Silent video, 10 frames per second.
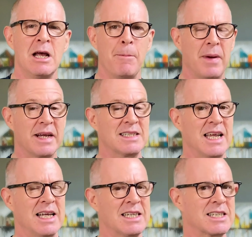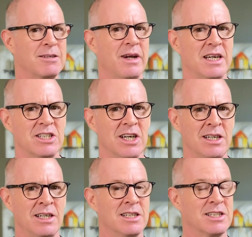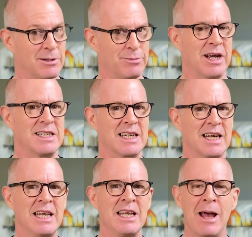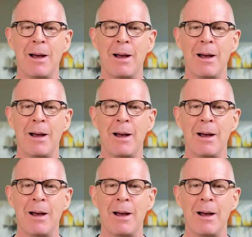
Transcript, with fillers: My task manager, surprisingly,